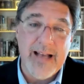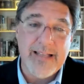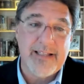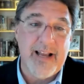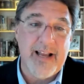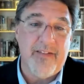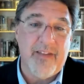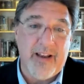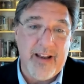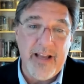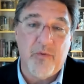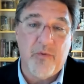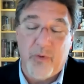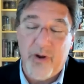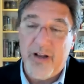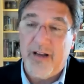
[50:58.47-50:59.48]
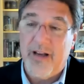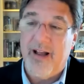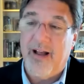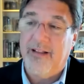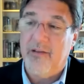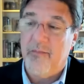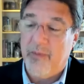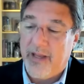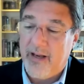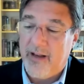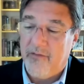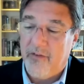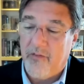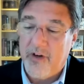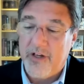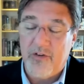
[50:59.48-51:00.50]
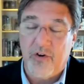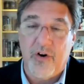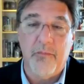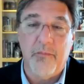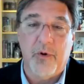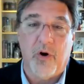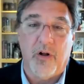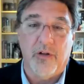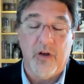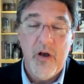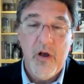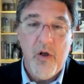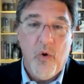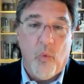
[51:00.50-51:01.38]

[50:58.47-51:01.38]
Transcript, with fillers: essay that he'd written at the beginning of every term called